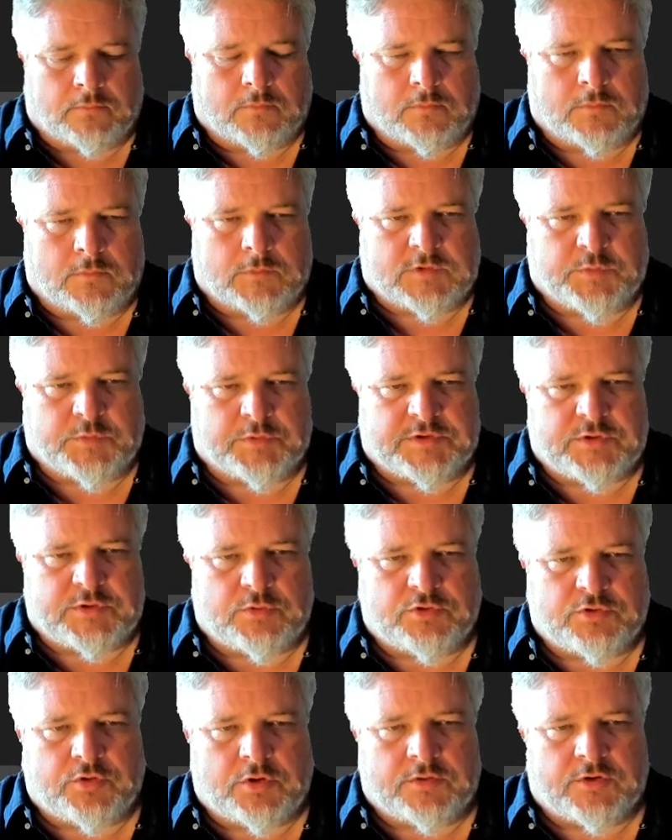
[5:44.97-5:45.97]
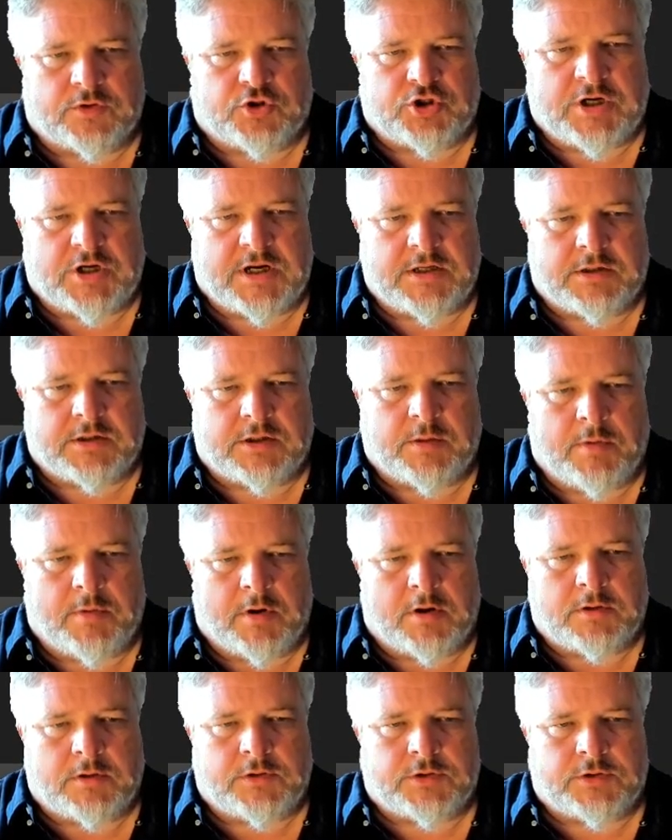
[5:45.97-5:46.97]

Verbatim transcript: So we're still doing the chain command.